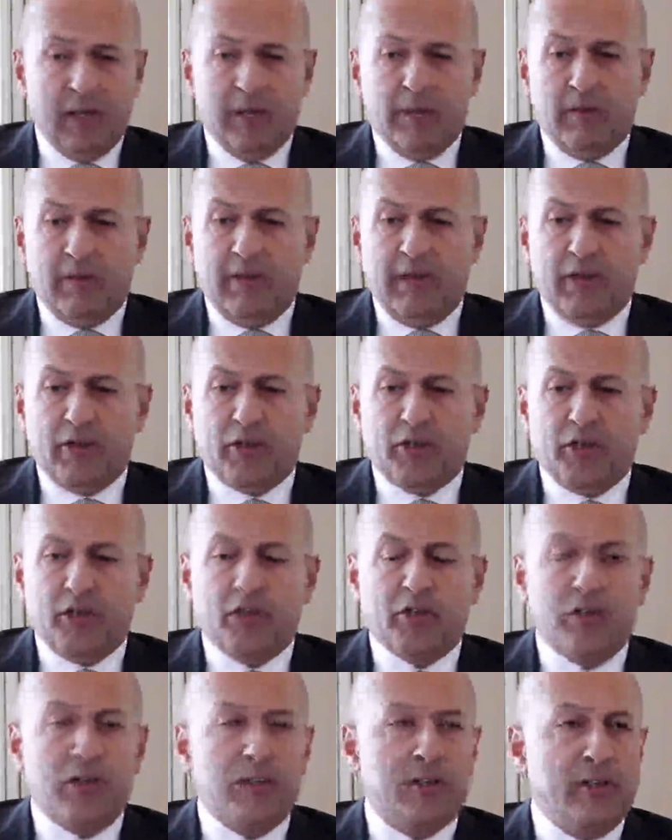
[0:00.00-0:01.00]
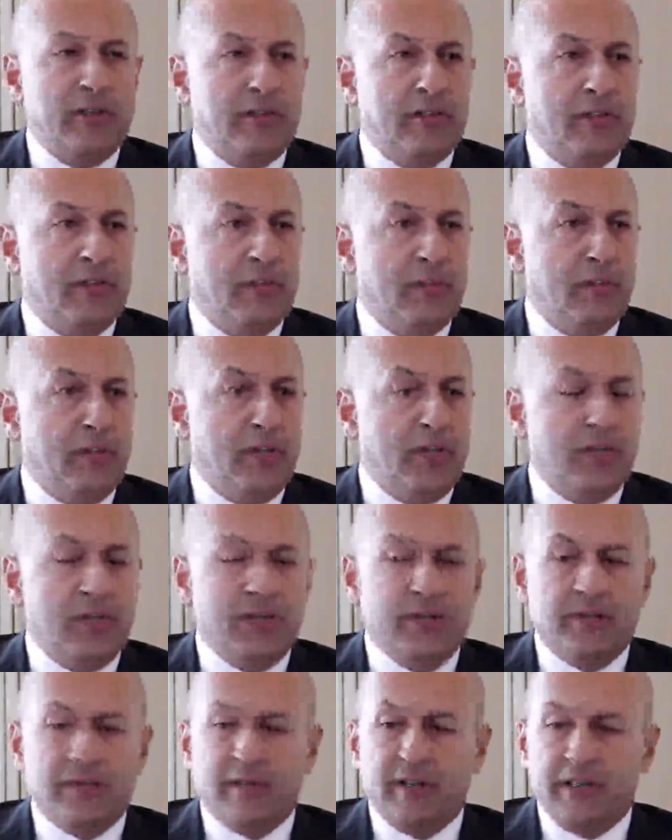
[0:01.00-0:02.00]
Their judicial system
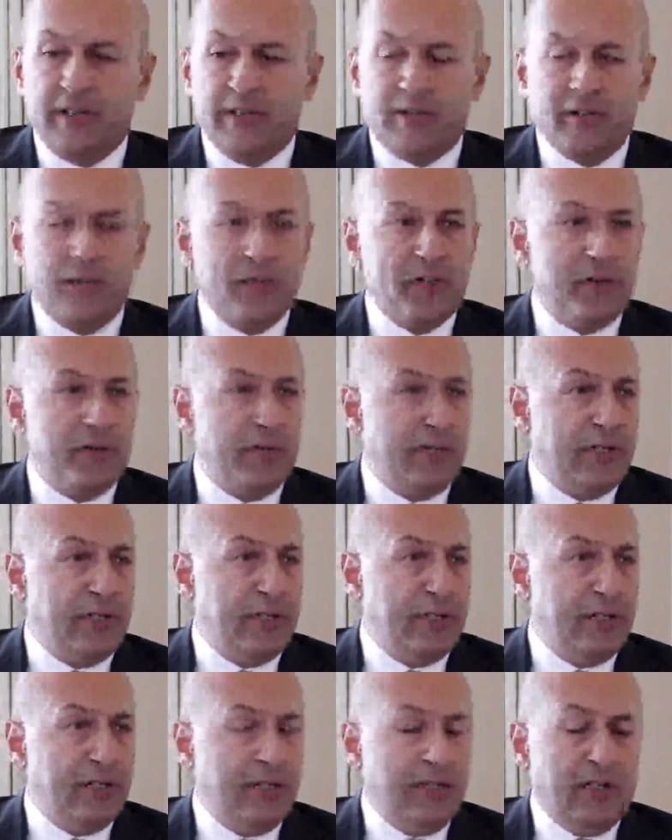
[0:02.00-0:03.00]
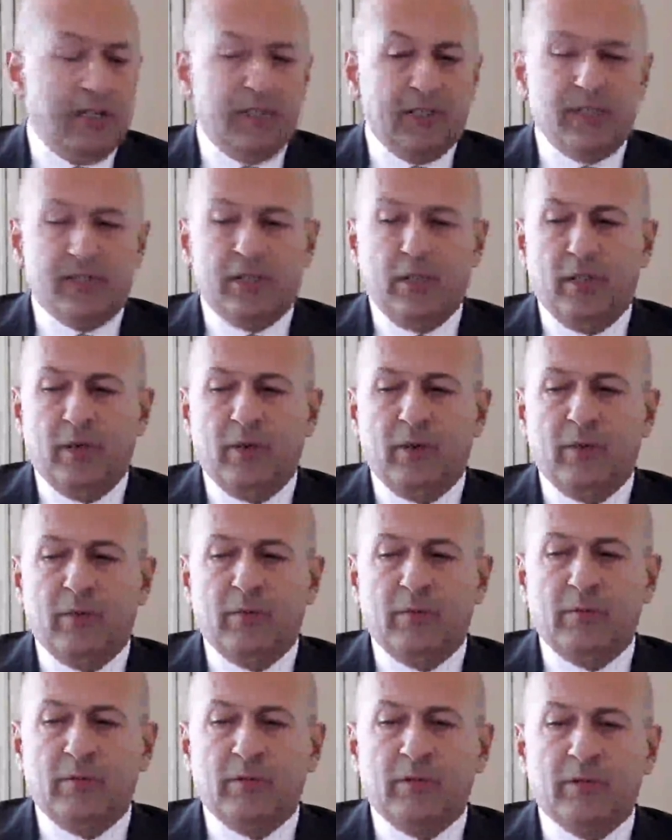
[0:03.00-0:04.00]
is very transparent.
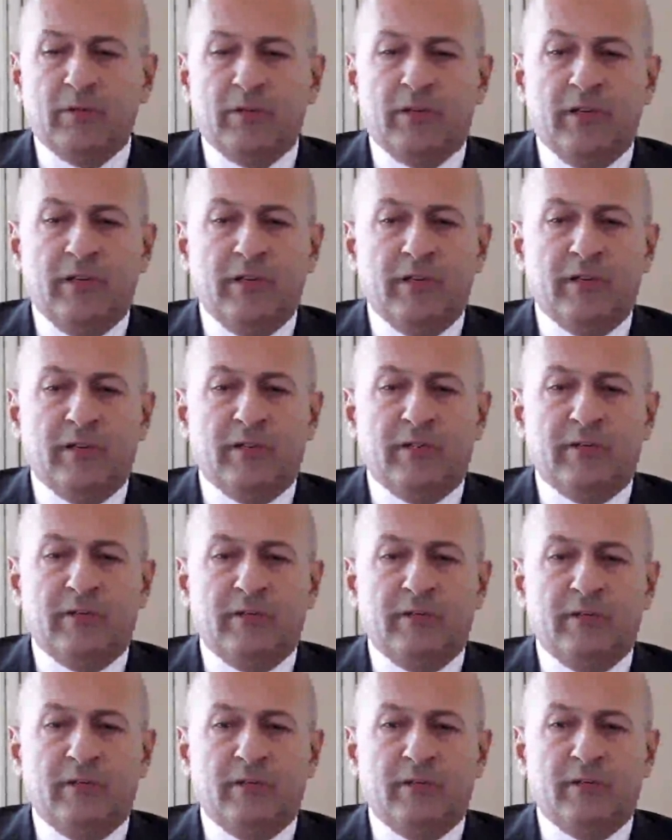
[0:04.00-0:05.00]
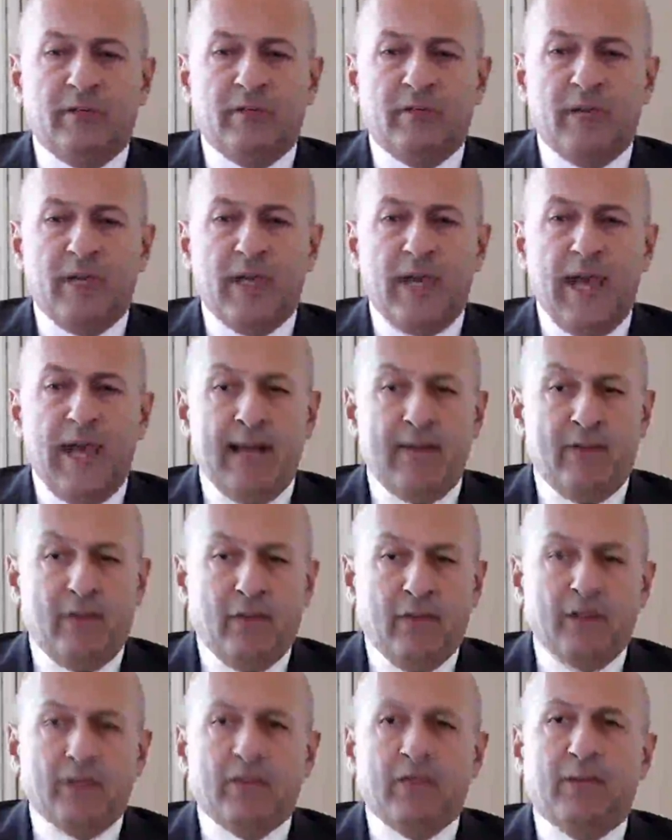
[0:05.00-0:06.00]
So, there is, and
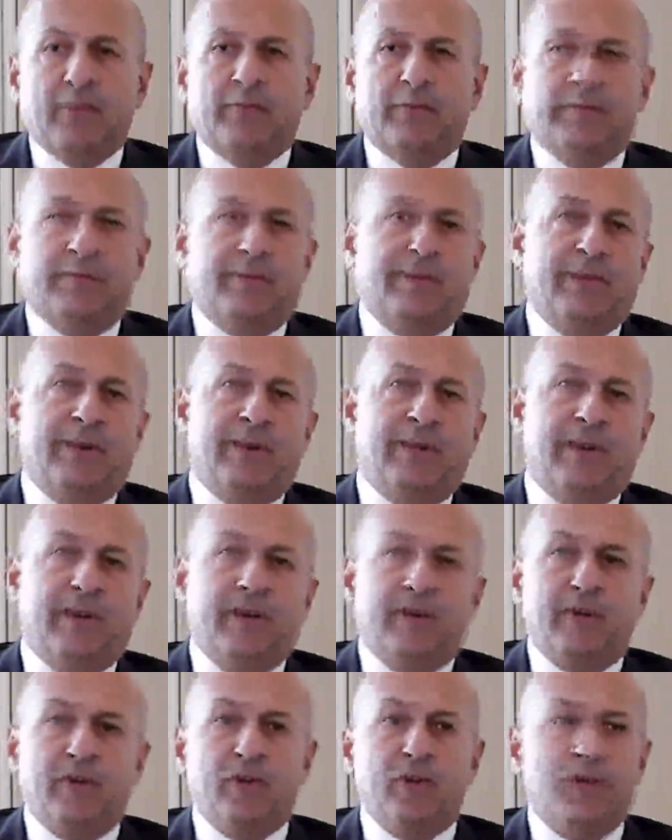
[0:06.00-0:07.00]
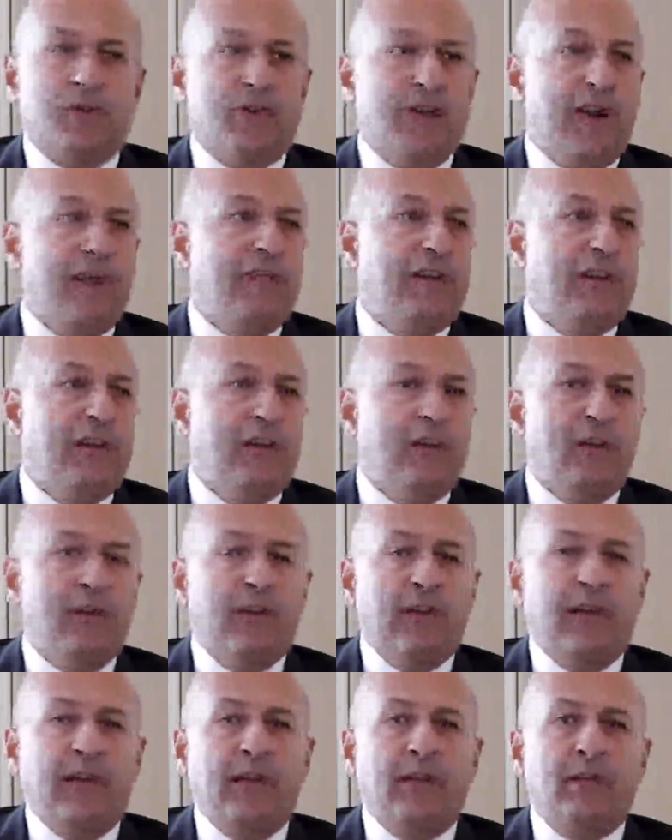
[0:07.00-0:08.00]
also, Bahrain is geographically
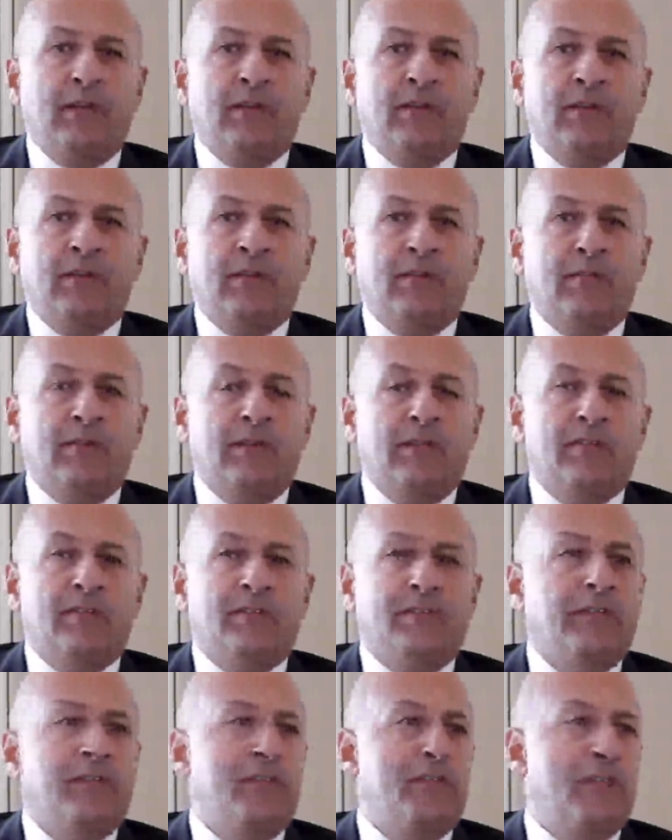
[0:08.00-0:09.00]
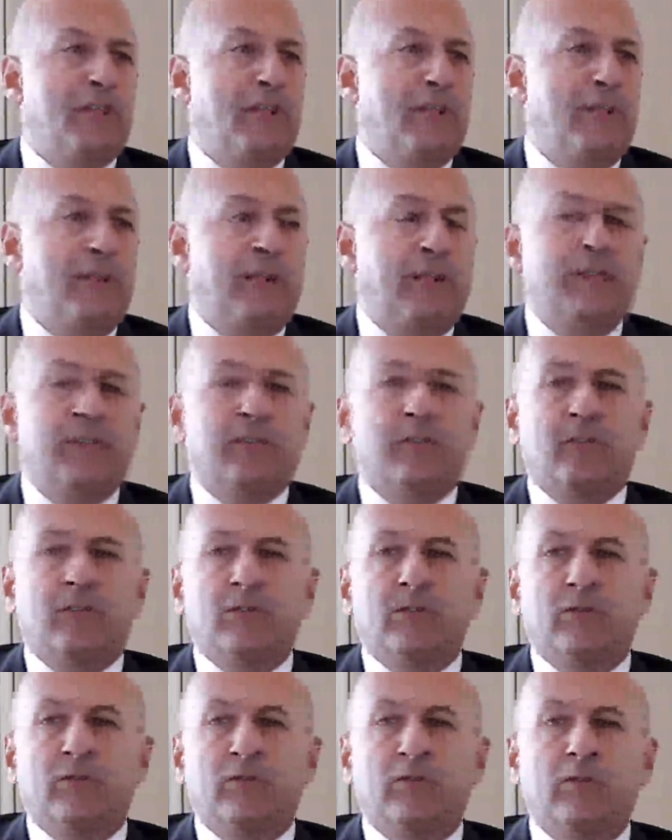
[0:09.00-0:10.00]
located in a very strategic place,
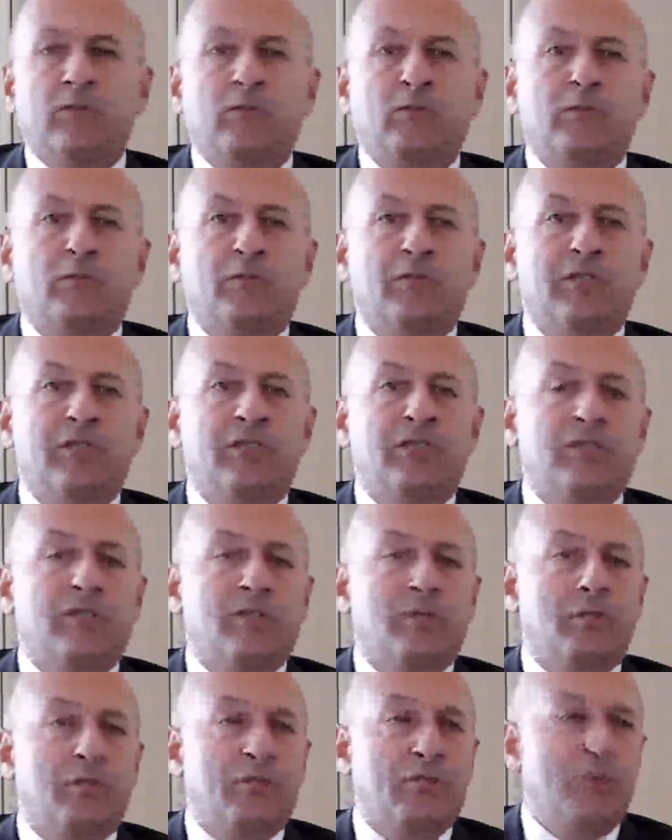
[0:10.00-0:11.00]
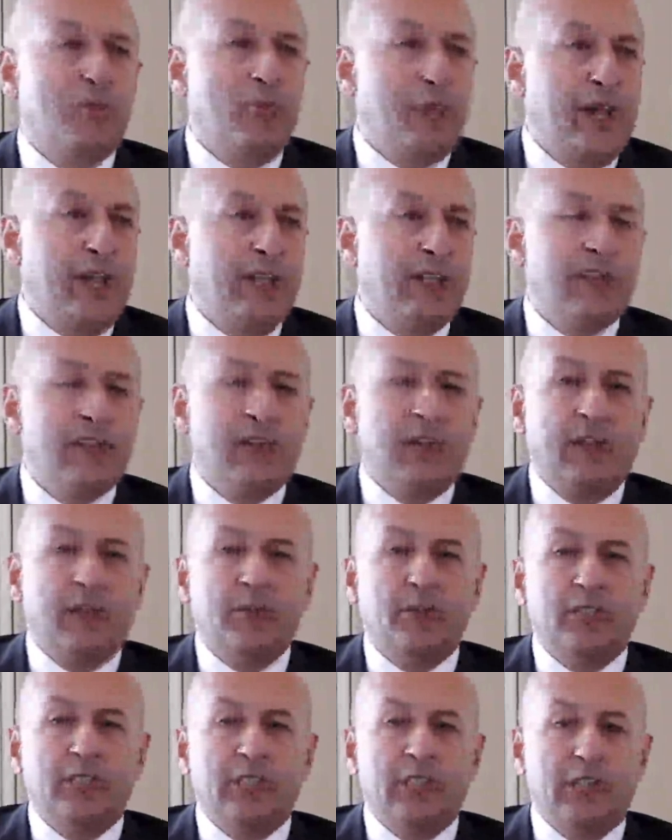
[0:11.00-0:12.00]
to do business with Kuwait,
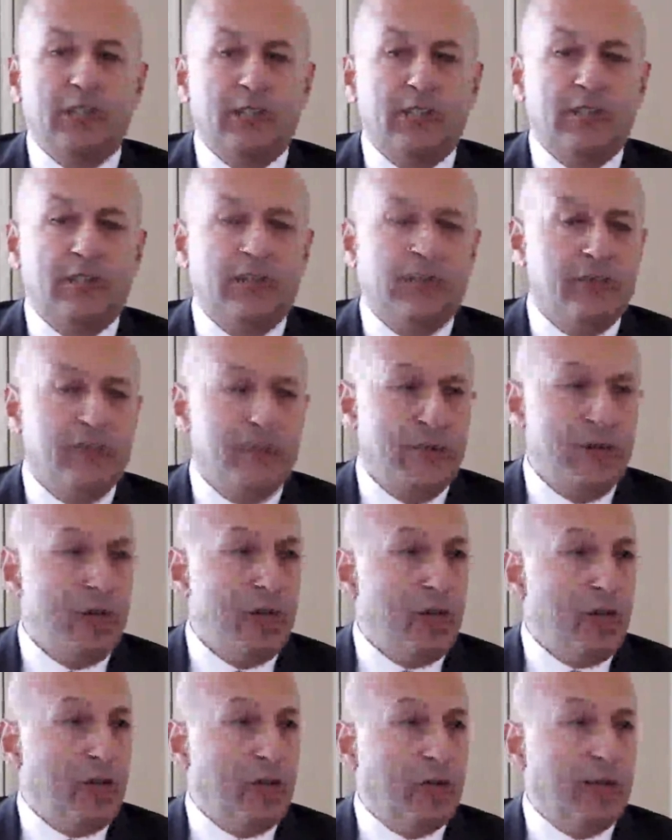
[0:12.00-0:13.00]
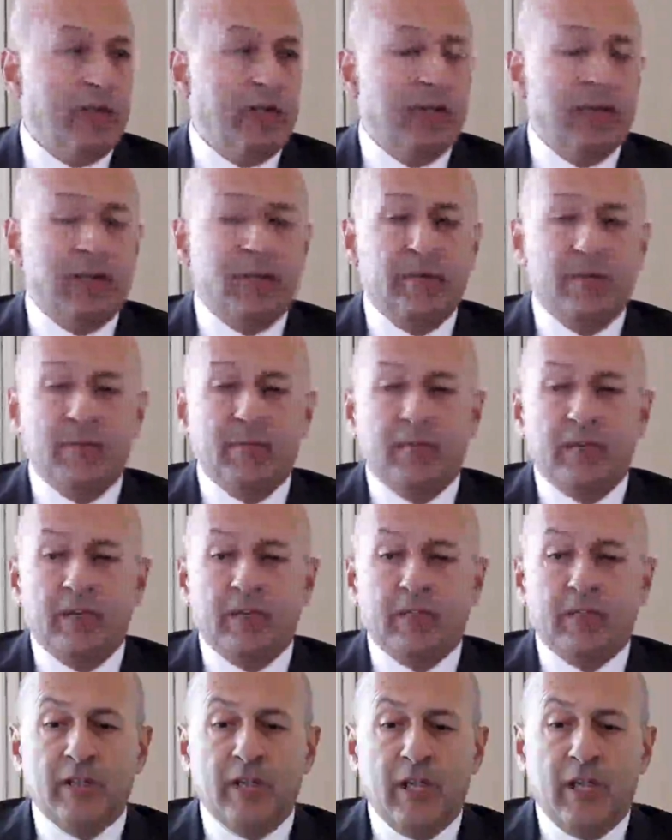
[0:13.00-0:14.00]
Saudi, Qatar, United Arab
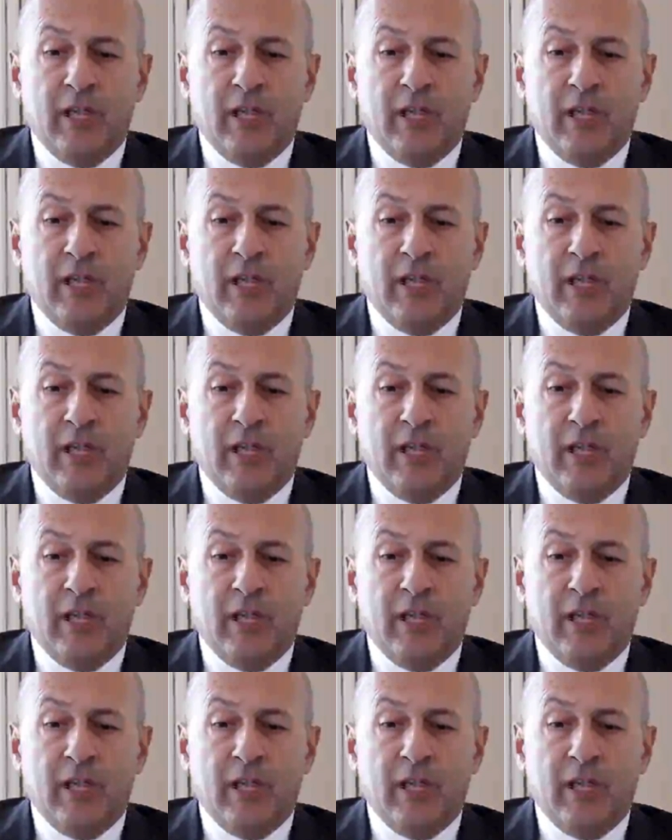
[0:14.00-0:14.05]
Emirates.